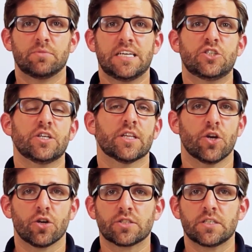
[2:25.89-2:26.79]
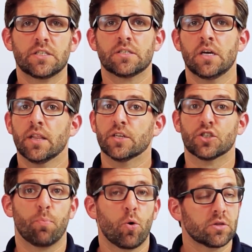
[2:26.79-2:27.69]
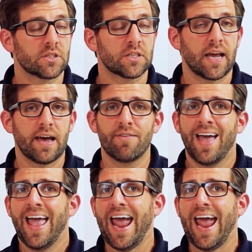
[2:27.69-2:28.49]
teaching the nurses, the support staff,